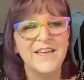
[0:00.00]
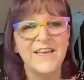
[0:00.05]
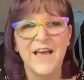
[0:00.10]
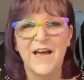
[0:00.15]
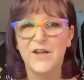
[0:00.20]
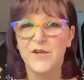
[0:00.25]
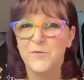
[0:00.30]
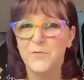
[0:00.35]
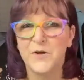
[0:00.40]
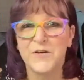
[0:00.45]

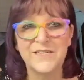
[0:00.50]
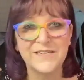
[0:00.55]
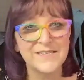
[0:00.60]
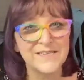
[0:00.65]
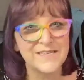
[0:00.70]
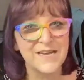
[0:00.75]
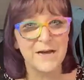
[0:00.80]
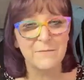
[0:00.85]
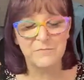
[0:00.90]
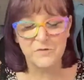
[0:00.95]
Yeah, you want to
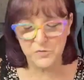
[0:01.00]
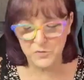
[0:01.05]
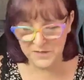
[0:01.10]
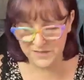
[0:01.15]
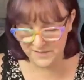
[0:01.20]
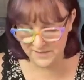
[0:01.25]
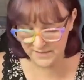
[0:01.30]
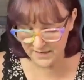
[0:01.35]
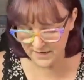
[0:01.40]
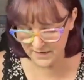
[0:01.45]
stop
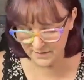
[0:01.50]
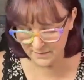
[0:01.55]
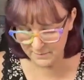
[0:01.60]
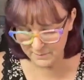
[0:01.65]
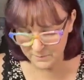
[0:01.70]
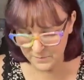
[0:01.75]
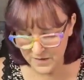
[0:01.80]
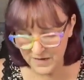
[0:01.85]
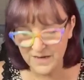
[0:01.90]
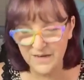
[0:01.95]
twisting
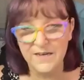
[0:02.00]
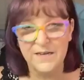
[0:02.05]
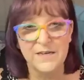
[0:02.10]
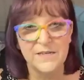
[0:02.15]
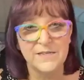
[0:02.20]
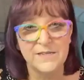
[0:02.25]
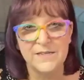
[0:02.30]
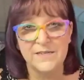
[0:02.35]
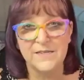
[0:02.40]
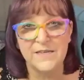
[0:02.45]

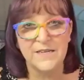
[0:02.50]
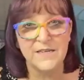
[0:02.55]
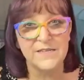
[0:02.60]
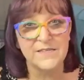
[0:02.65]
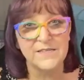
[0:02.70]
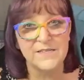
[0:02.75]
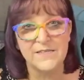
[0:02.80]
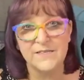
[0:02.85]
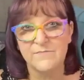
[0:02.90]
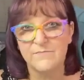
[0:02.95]
because
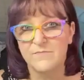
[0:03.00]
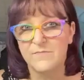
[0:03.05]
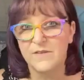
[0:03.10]
it